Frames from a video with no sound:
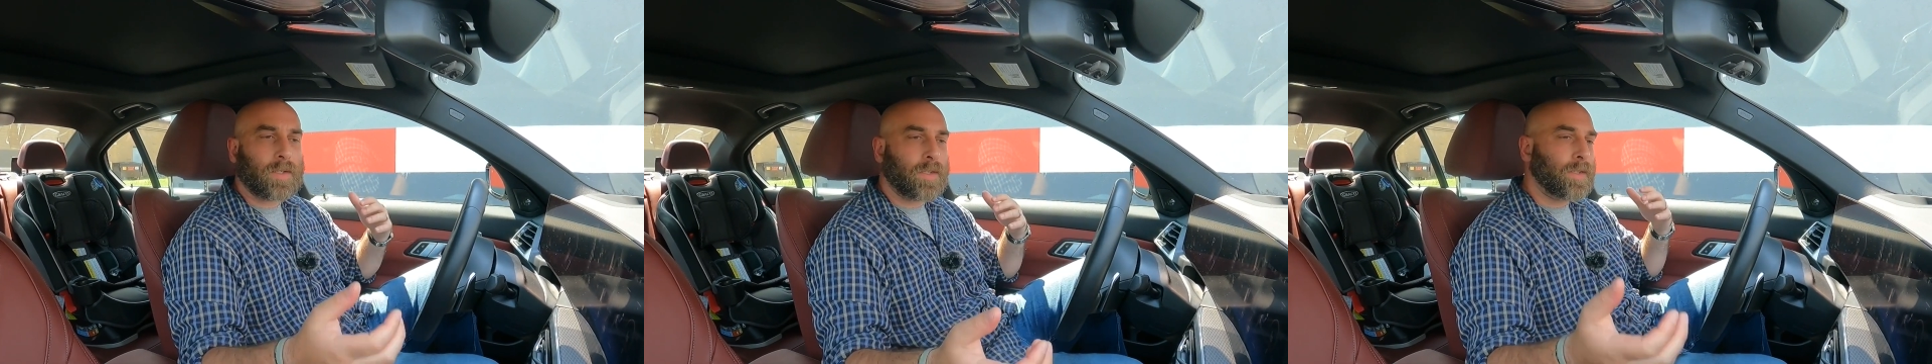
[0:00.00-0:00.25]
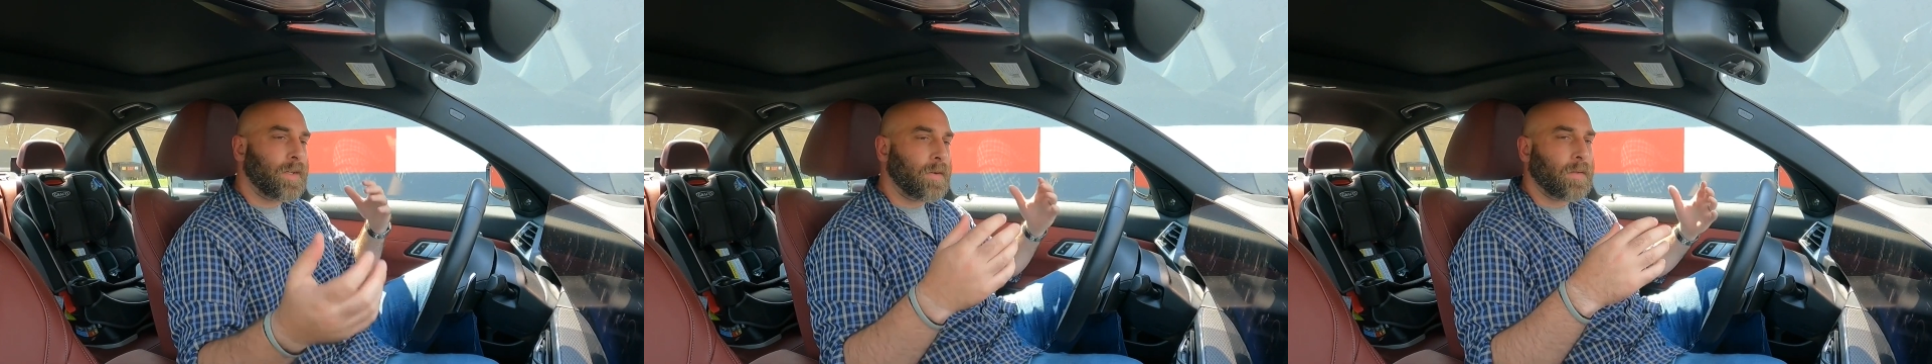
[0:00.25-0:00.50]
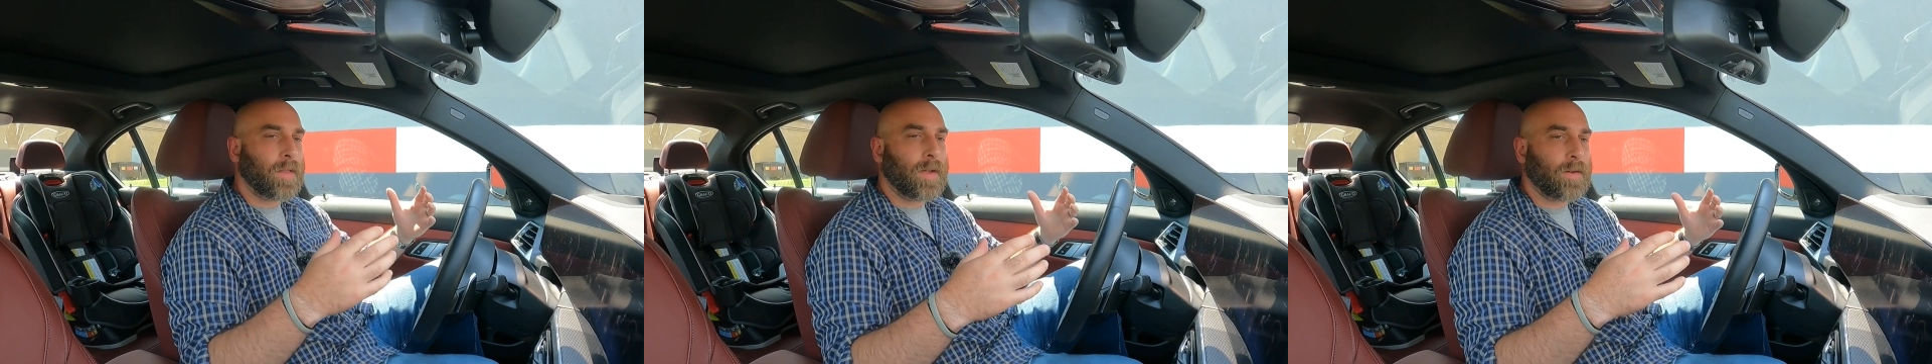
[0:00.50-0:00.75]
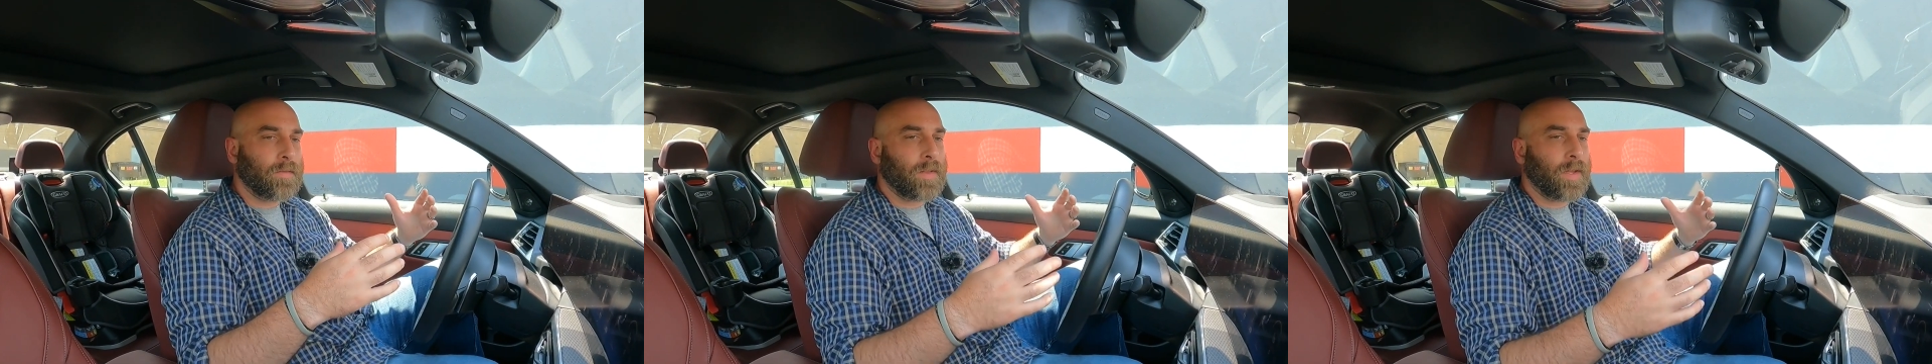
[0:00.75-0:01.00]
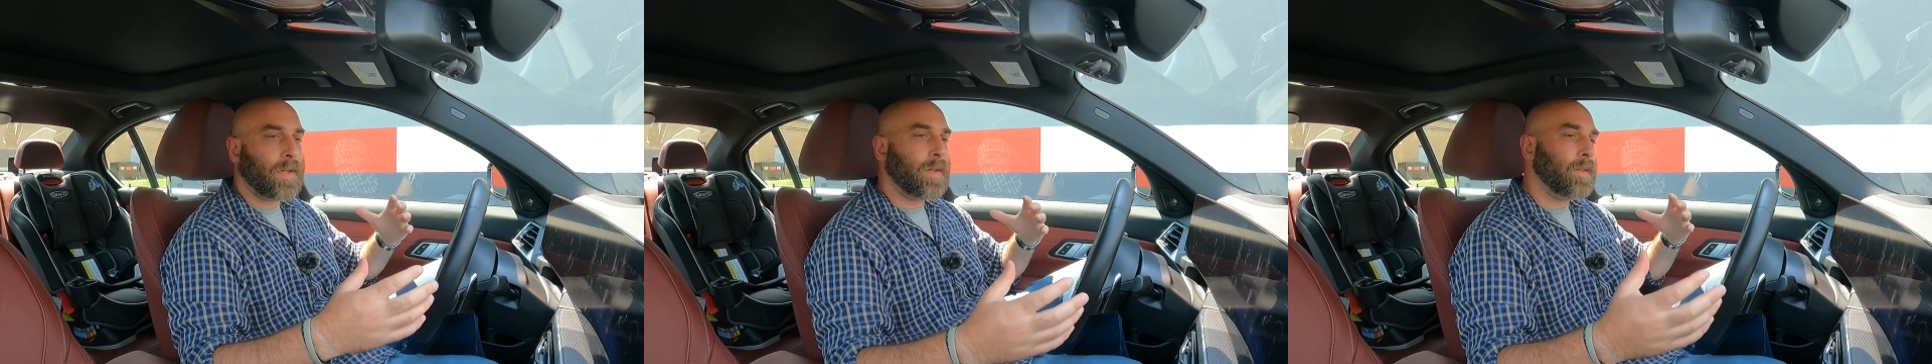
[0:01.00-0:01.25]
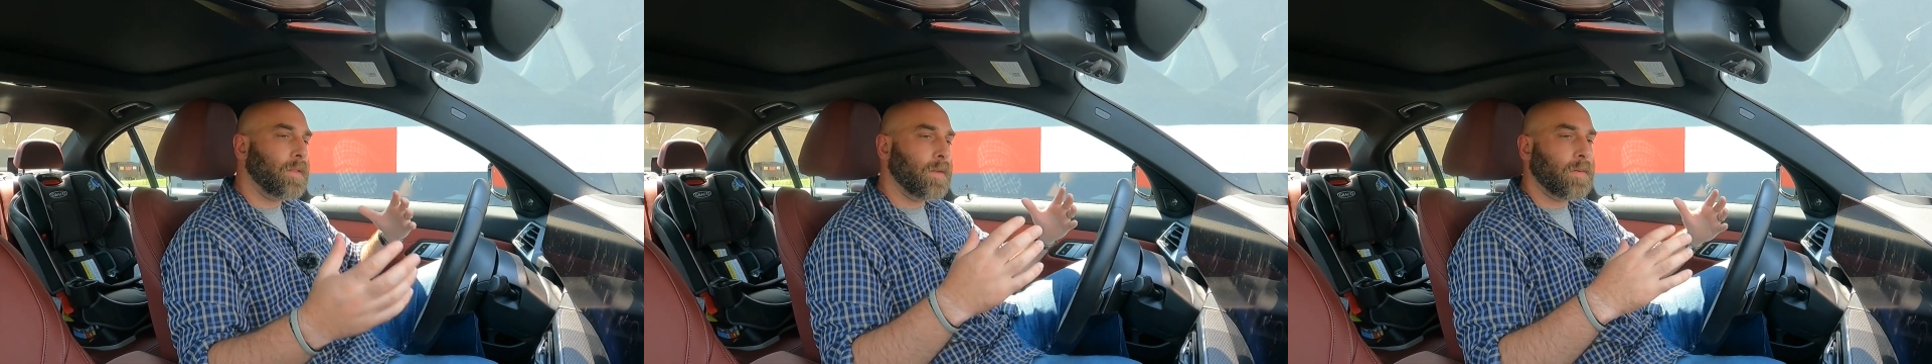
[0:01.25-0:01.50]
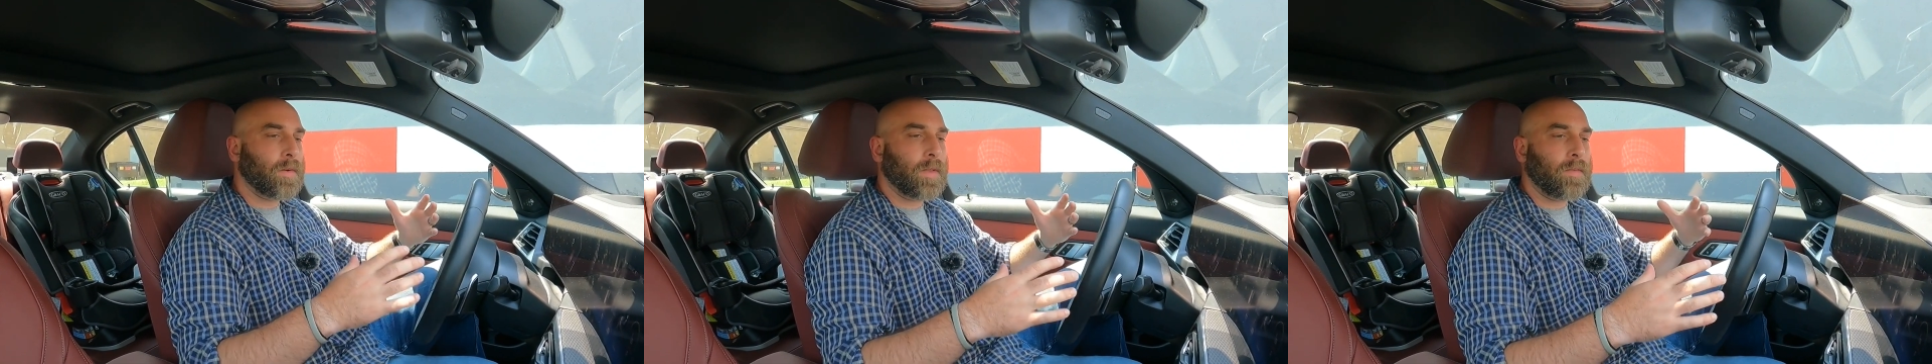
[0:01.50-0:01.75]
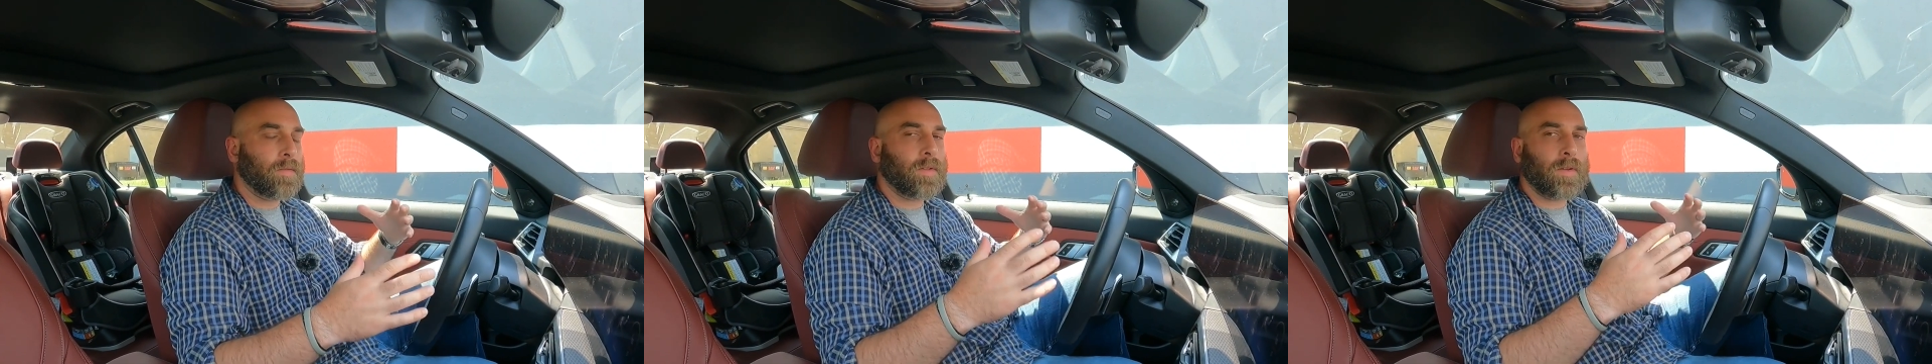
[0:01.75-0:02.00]
because now a lot of like lower
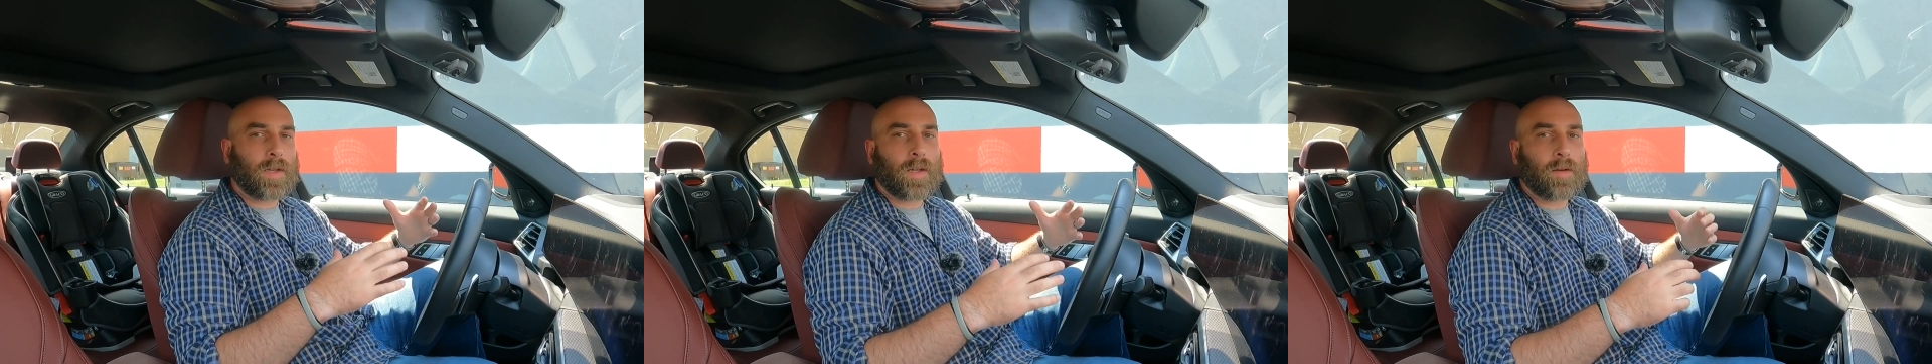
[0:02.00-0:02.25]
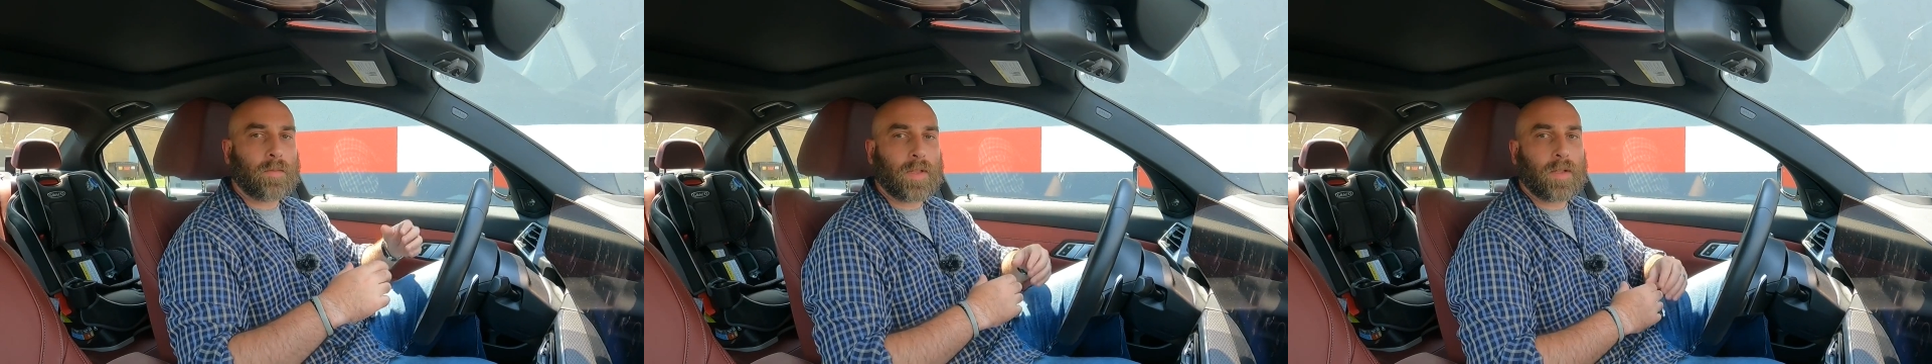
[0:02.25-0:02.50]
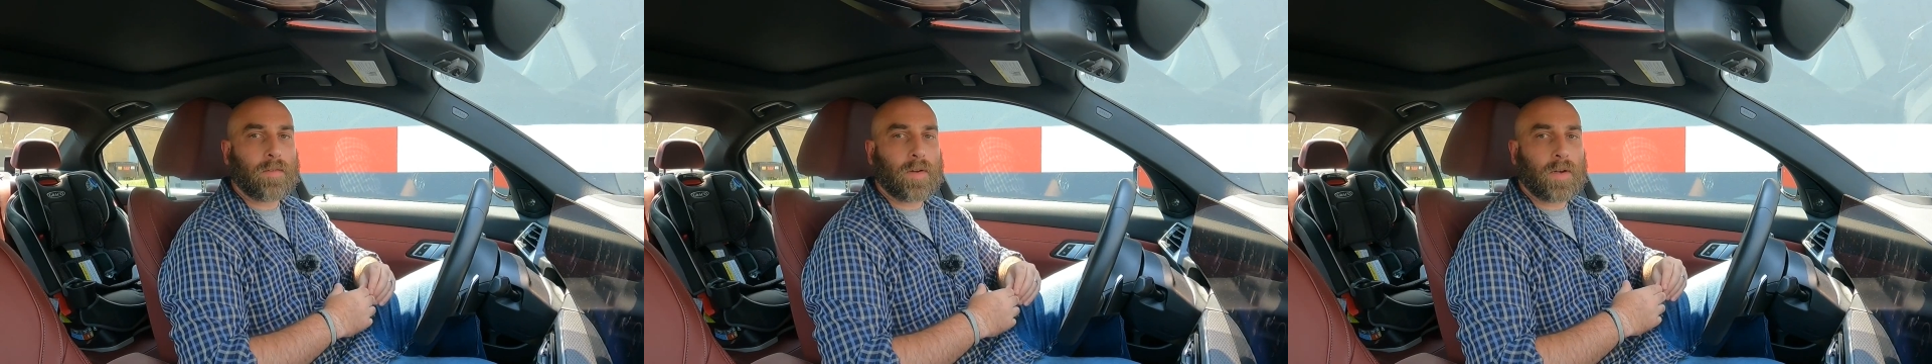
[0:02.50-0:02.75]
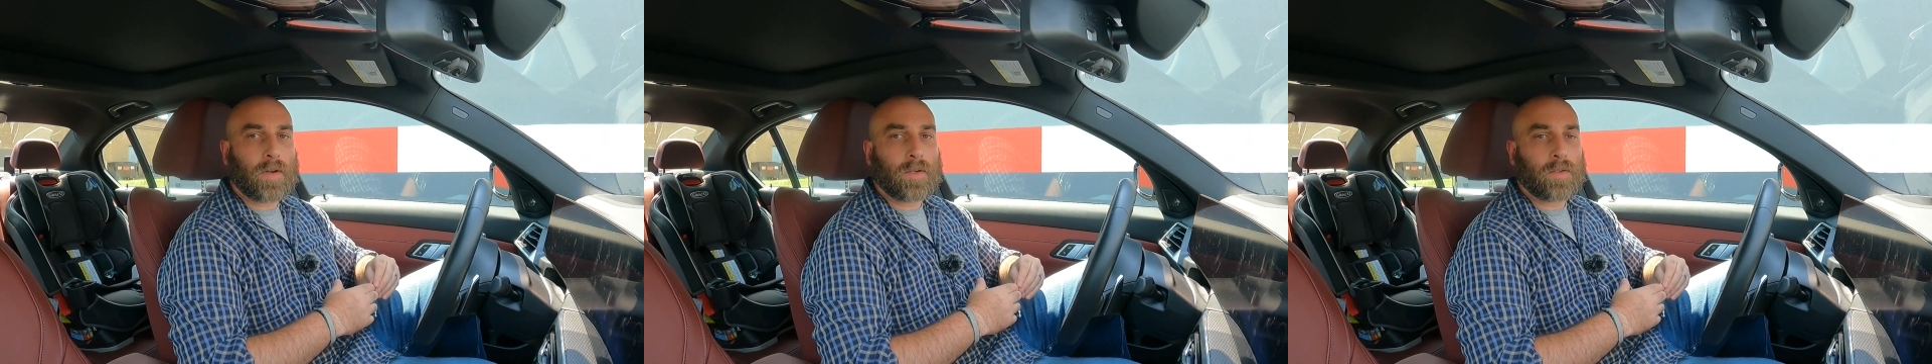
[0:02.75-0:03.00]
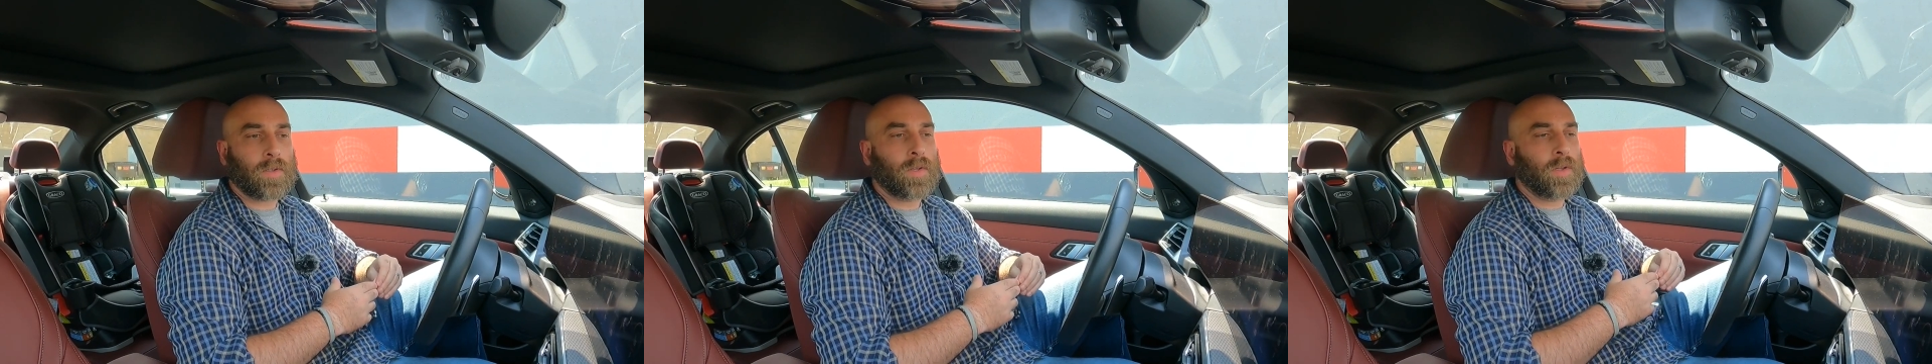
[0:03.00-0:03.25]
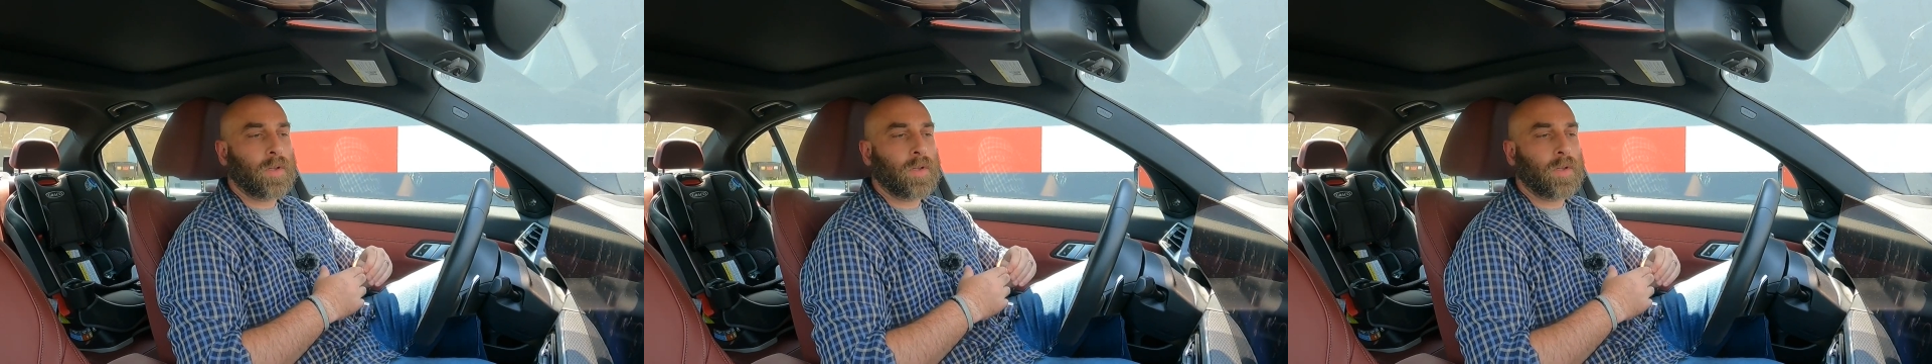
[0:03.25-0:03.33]
level economy level cars